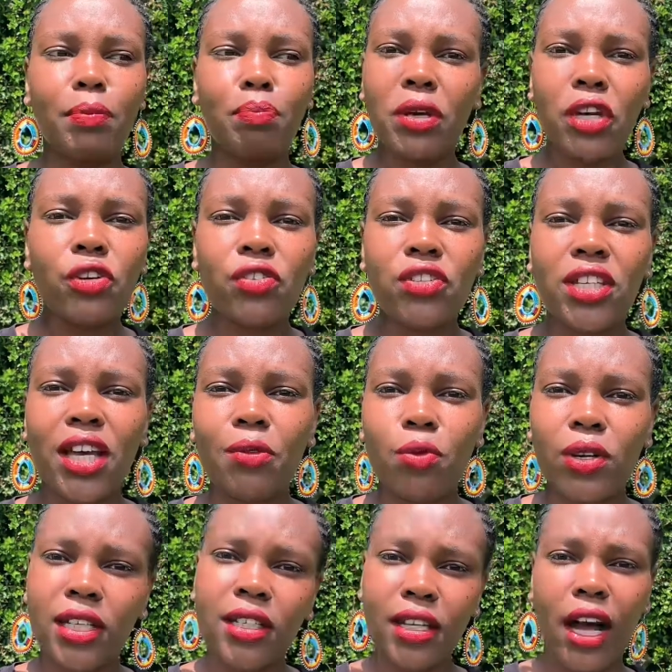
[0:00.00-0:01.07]
periods are
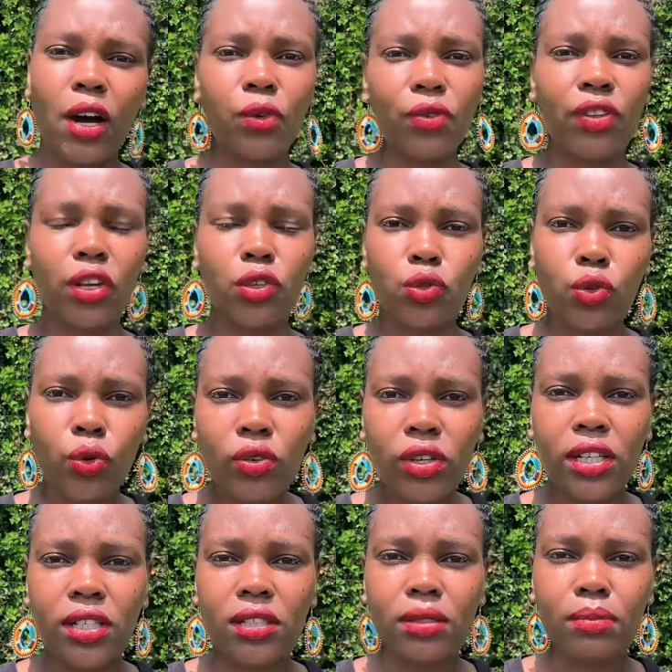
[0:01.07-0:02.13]
written out of their
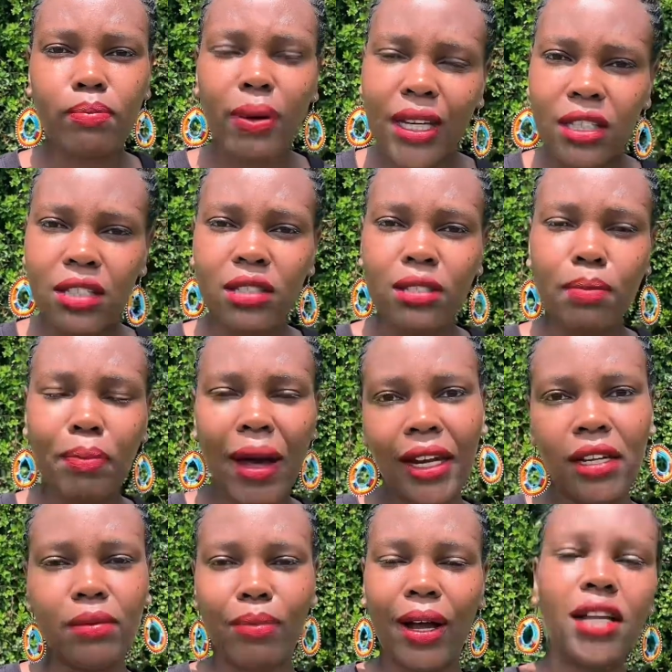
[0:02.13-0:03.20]
stories, but it's
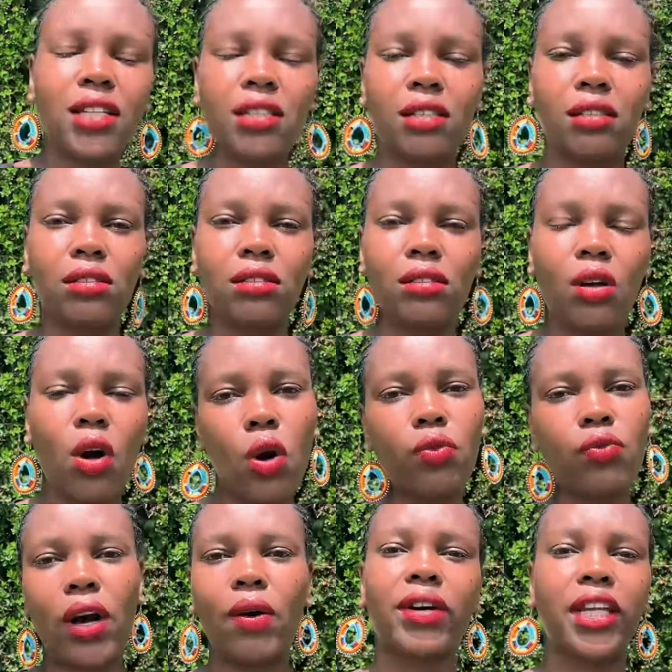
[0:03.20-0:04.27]
part and parcel
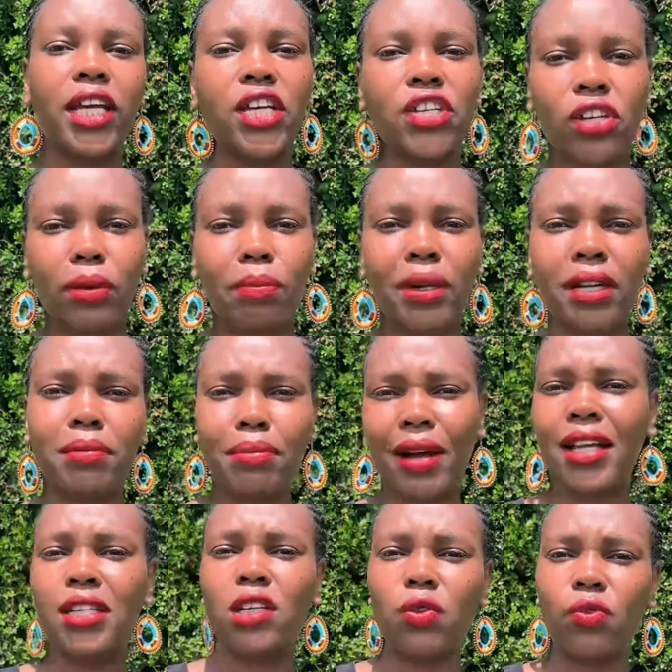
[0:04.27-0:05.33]
of our nature, part and
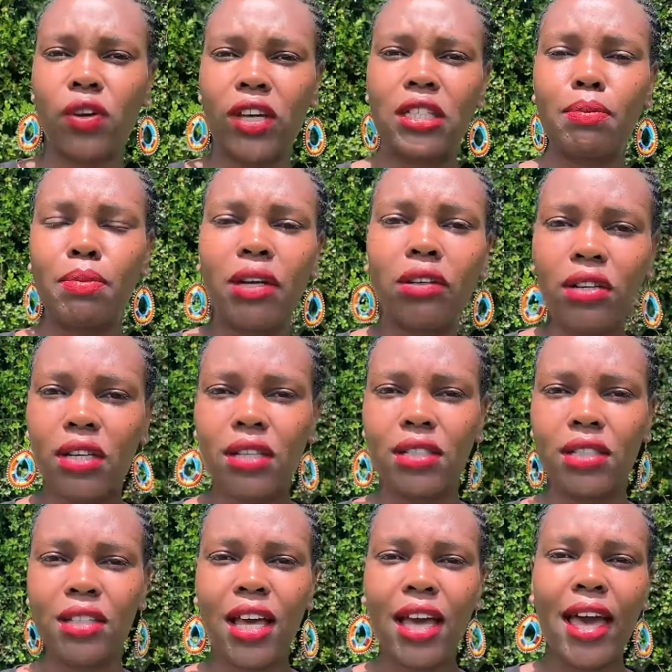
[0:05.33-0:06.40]
parcel of our
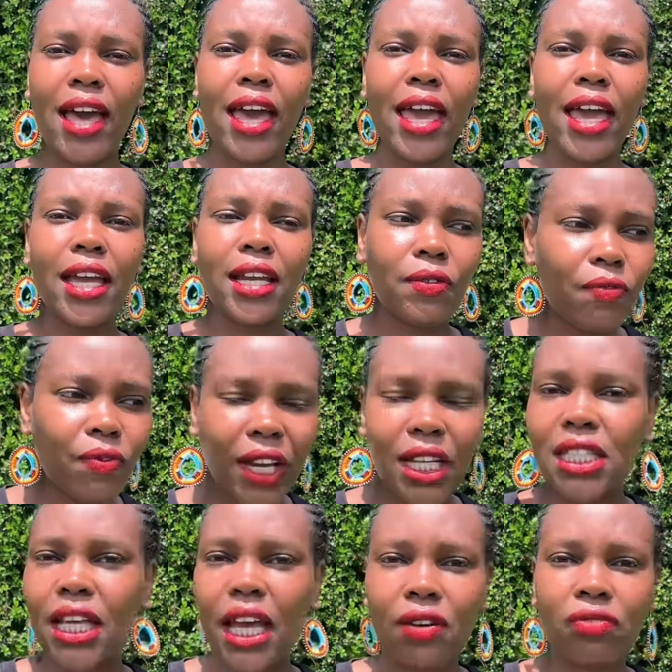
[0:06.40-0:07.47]
experience. It
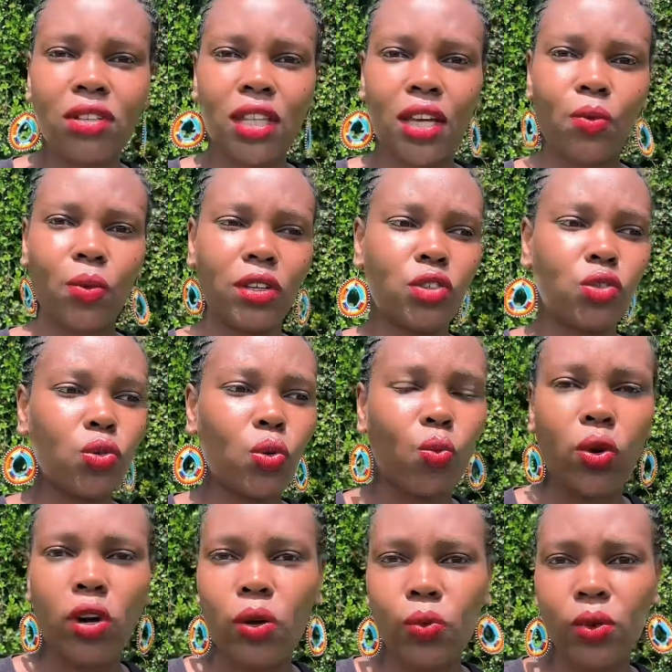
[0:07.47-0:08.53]
affects everything, whether it's your
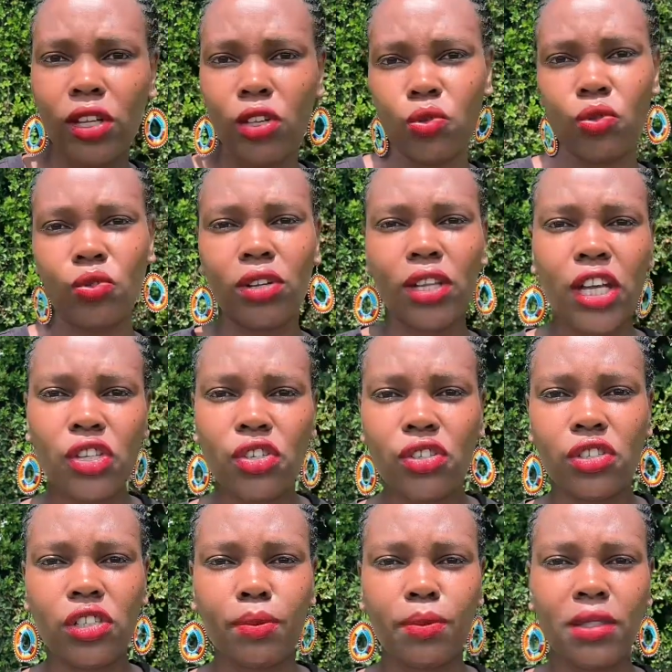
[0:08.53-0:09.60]
work, whether it's your
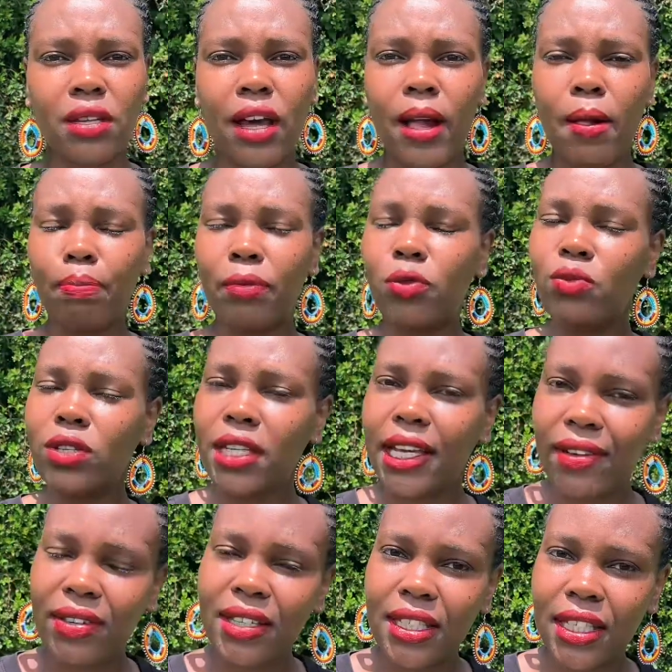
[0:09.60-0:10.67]
relationships, but we
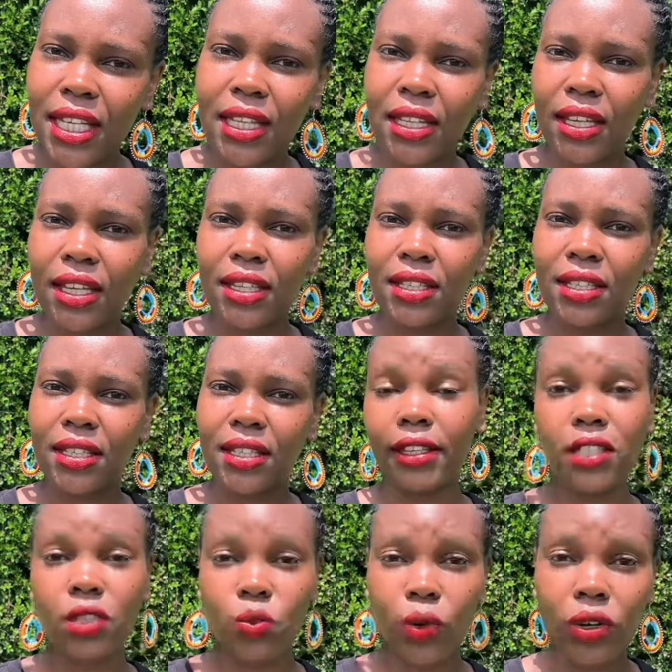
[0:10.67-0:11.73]
never see this.
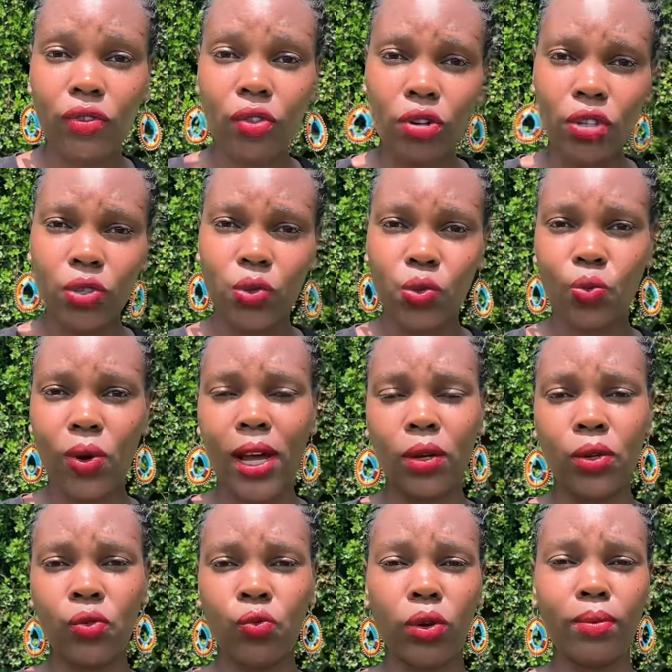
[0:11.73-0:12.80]
This is one of the reasons why a
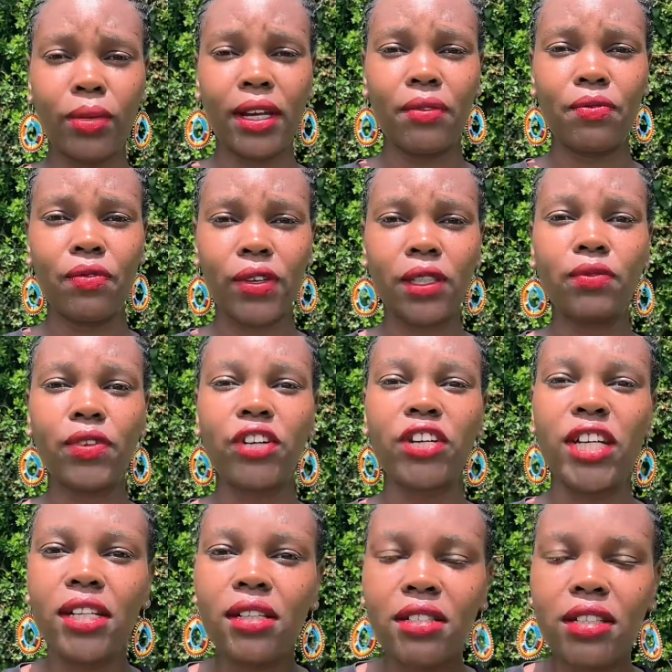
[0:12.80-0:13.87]
lot of women feel very
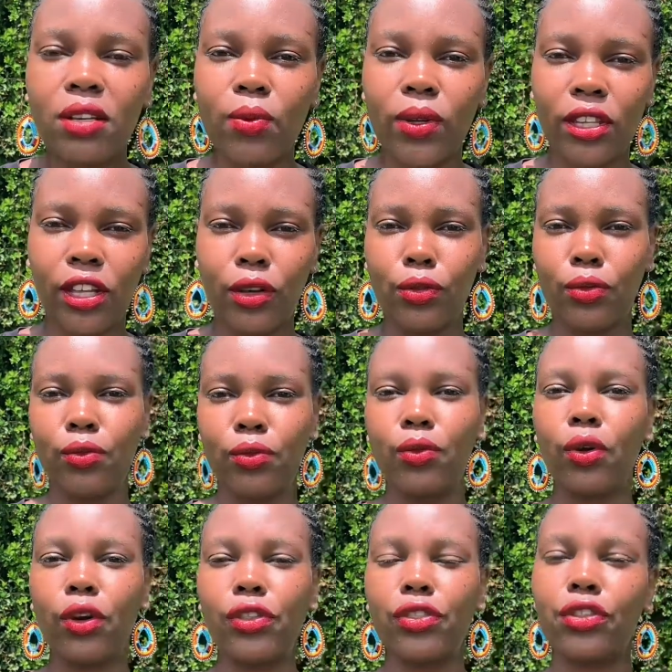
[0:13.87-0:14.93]
guilty when they're
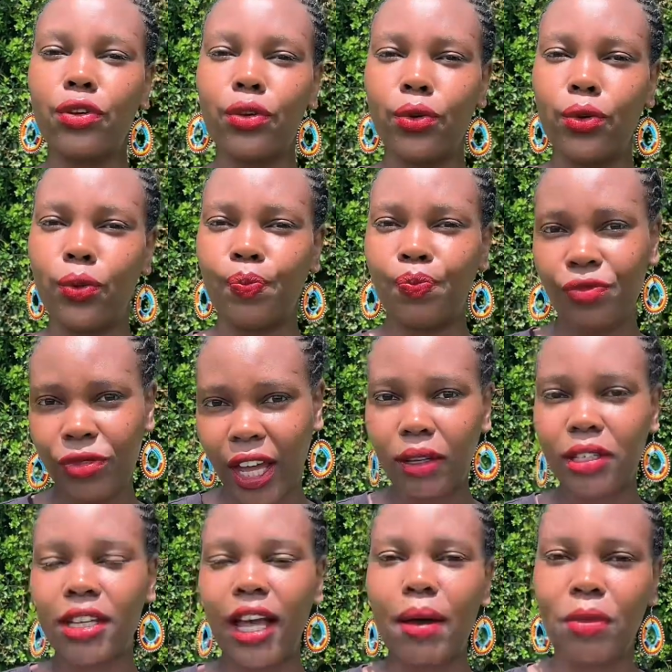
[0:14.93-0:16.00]
going through
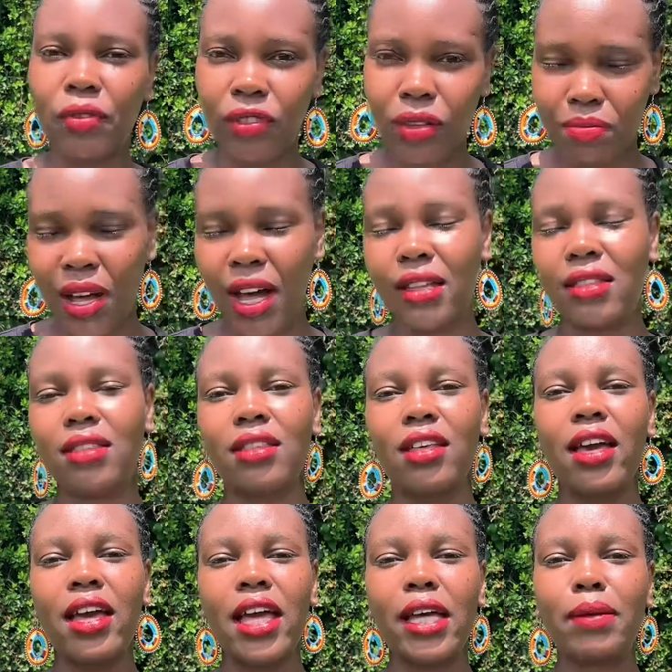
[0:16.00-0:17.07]
that time of the month,
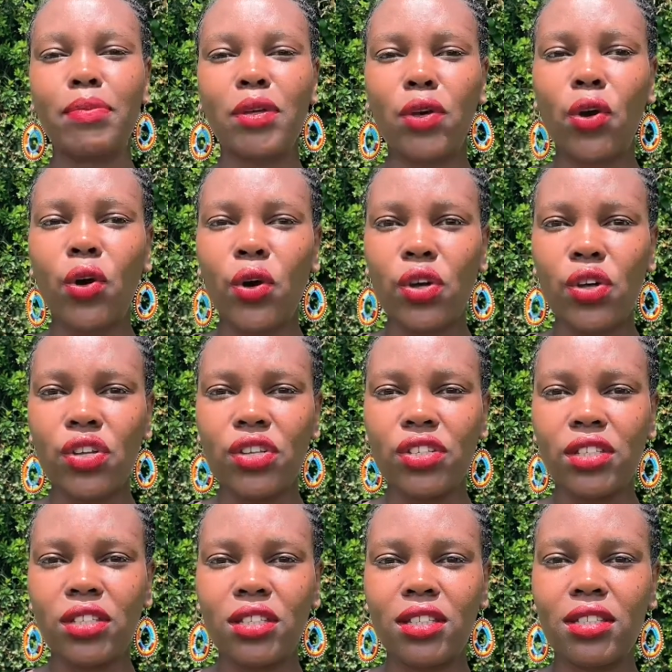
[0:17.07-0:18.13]

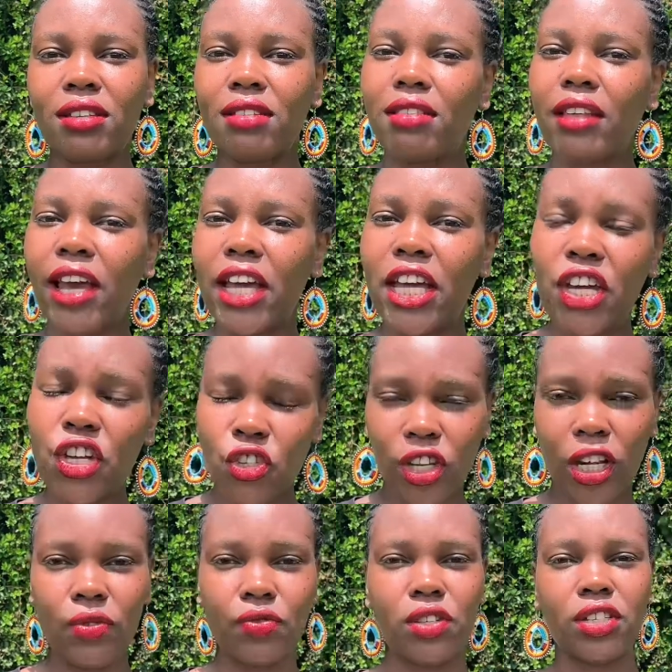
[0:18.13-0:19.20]
because their energy
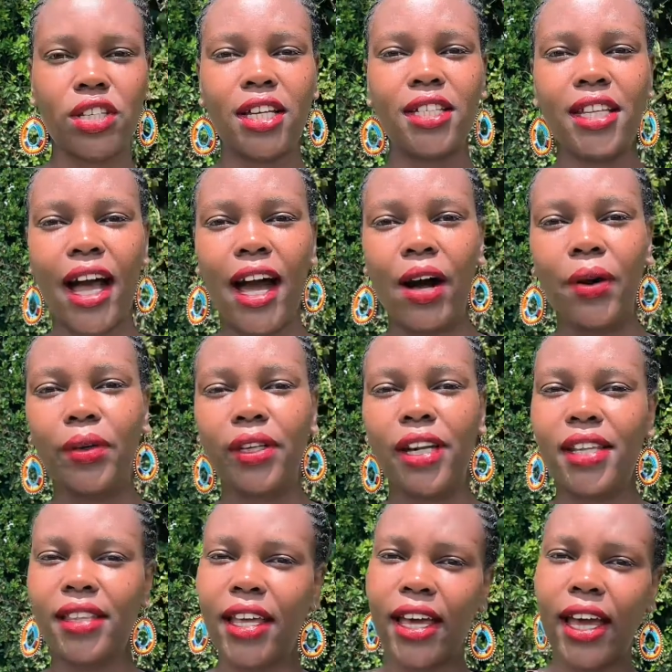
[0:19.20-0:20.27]
levels are down
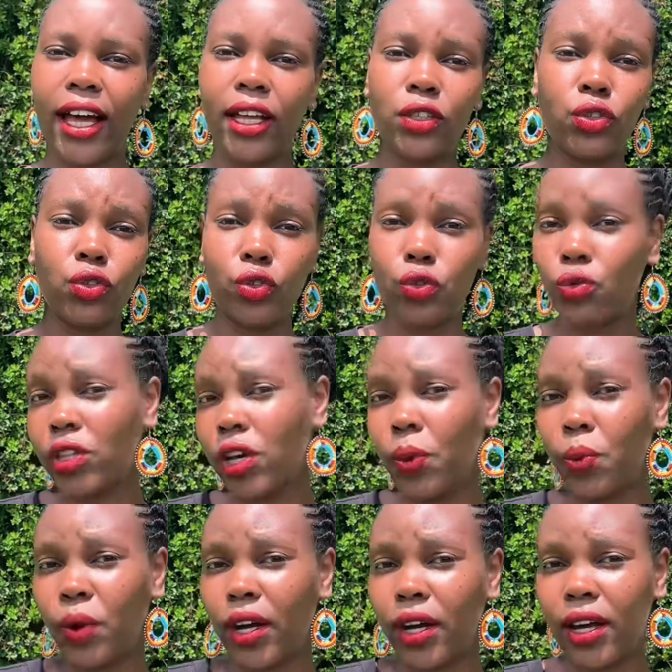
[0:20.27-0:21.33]
and they can't do their
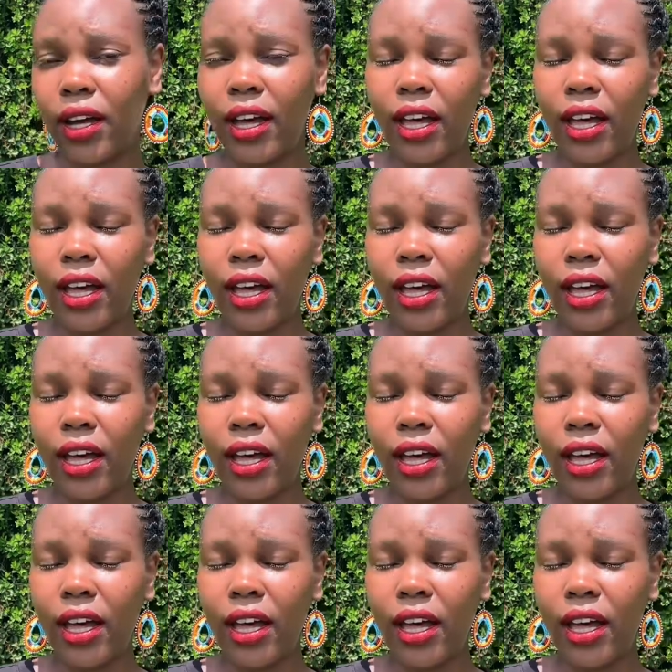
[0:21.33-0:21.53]
work